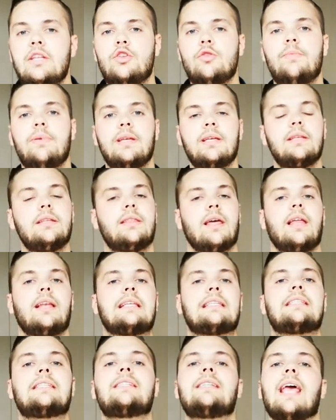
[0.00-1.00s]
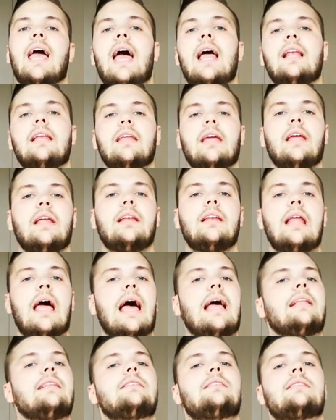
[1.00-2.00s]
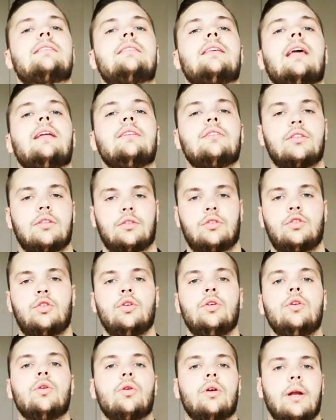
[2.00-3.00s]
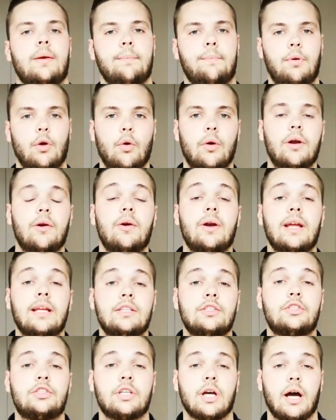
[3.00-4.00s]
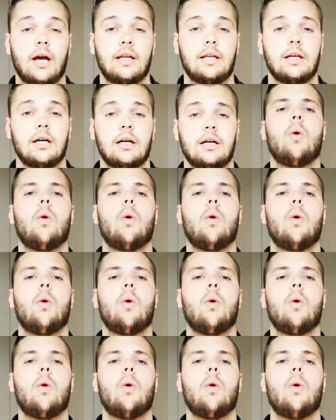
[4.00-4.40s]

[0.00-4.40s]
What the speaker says: to be then scanned in and sent to your employer in China.